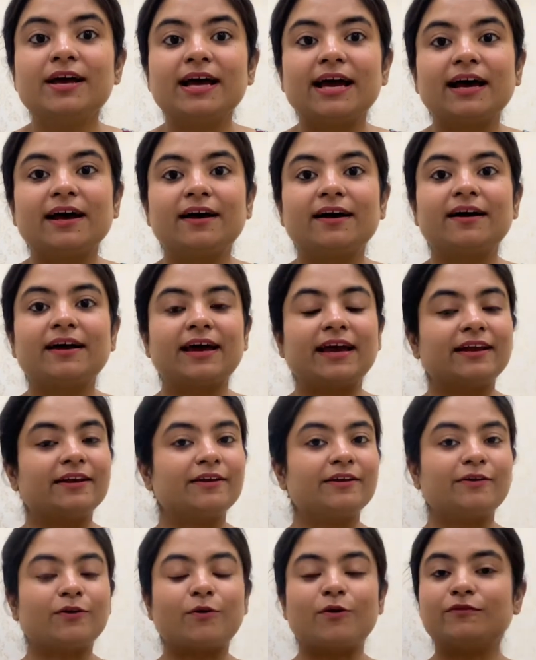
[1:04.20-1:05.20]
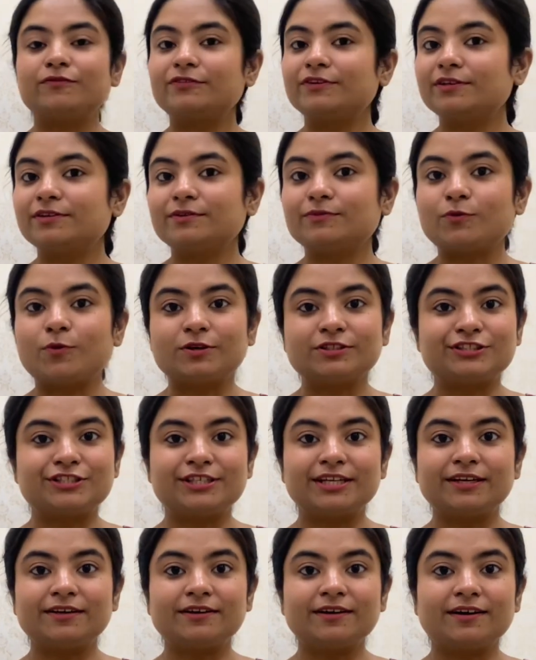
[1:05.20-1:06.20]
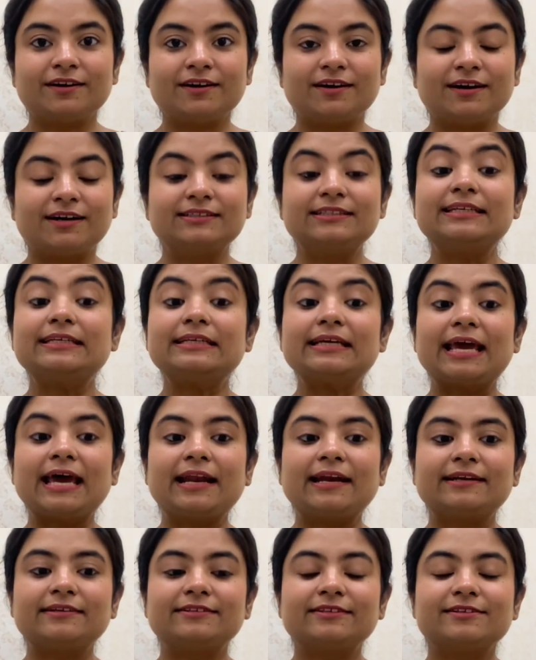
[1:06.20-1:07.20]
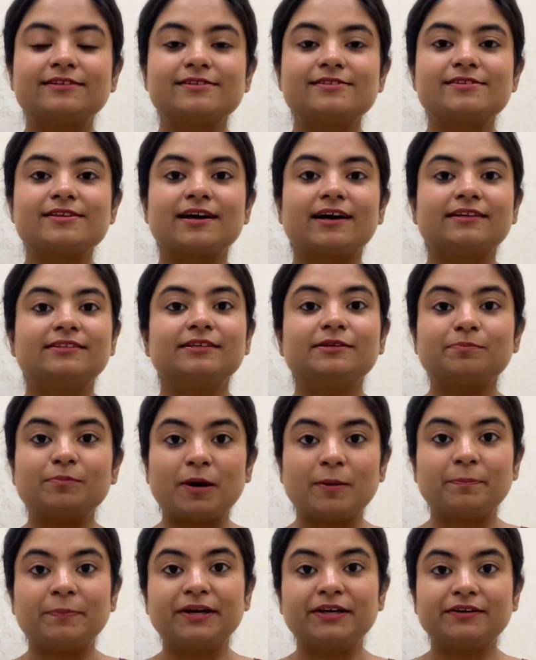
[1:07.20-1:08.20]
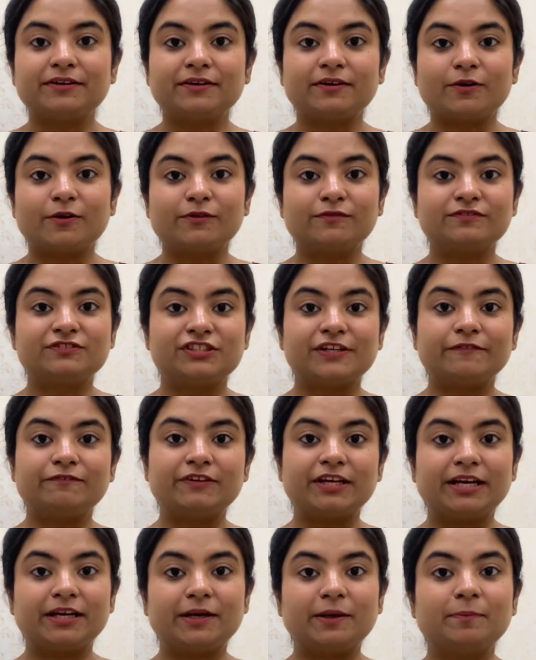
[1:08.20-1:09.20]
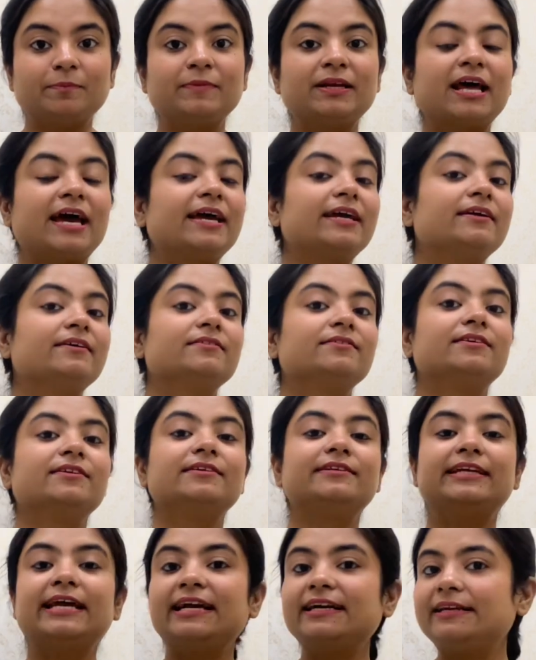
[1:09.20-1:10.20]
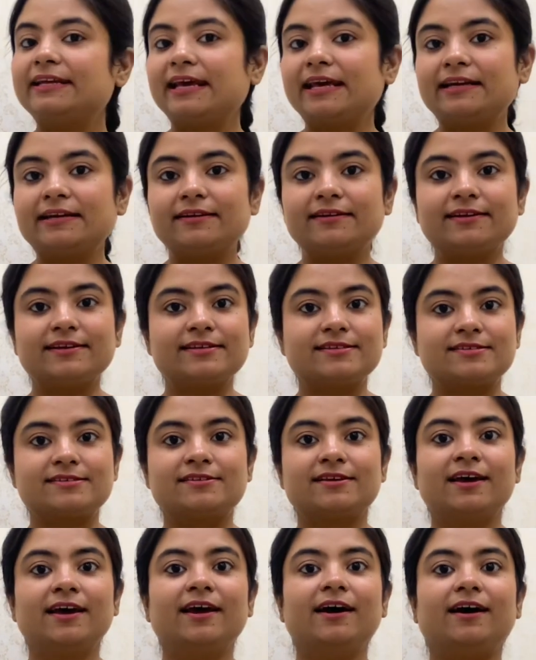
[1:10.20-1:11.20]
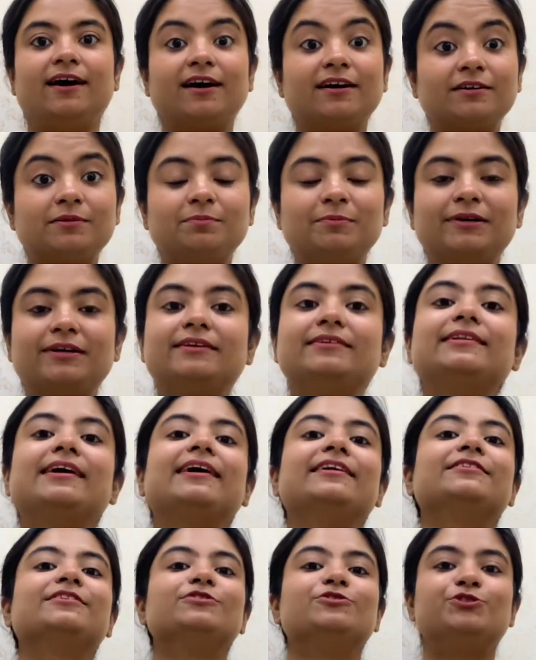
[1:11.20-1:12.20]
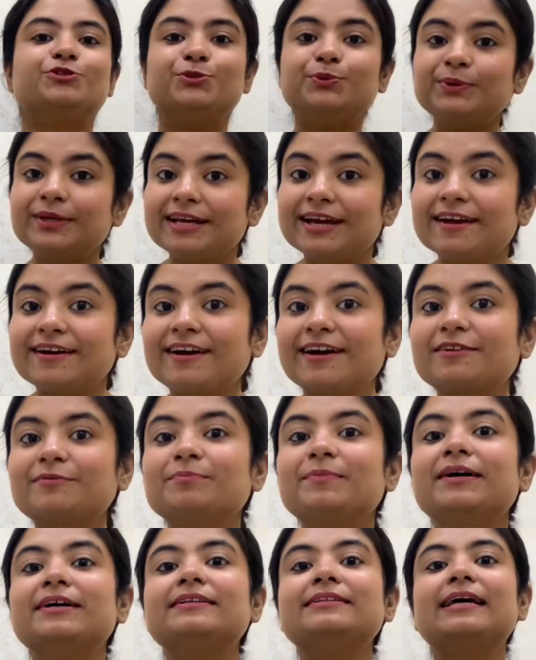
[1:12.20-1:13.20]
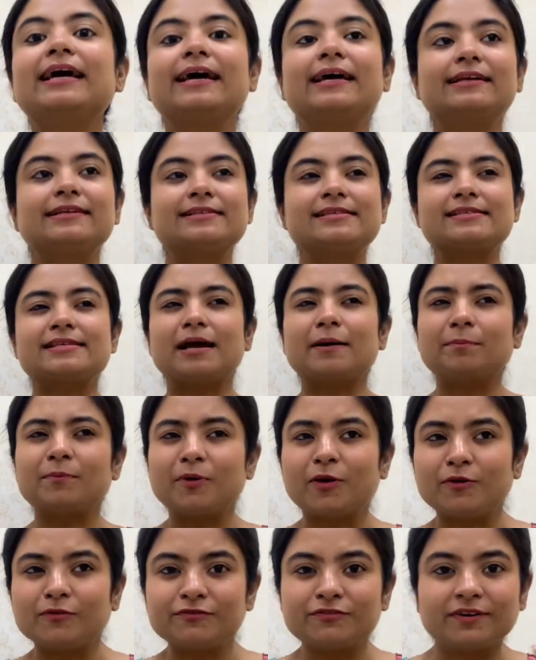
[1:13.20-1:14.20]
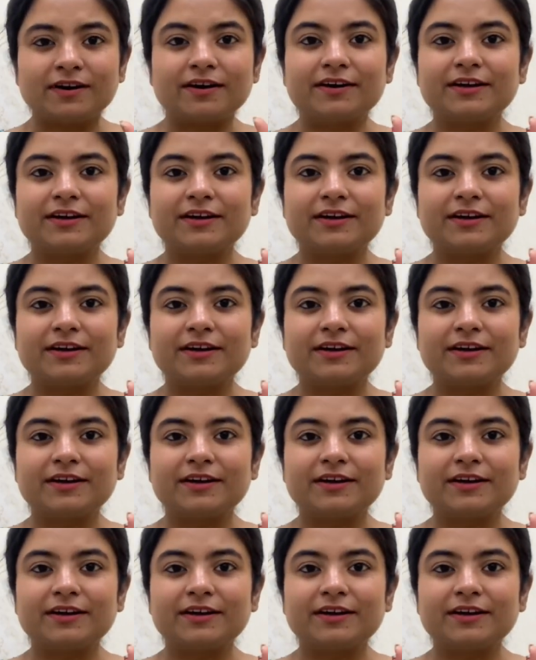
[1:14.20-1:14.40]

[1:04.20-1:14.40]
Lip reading: And after watching other characters, other puppet of Jeff Dunham, like the dead terrorist Ahmad and the junior Ahmad, and some of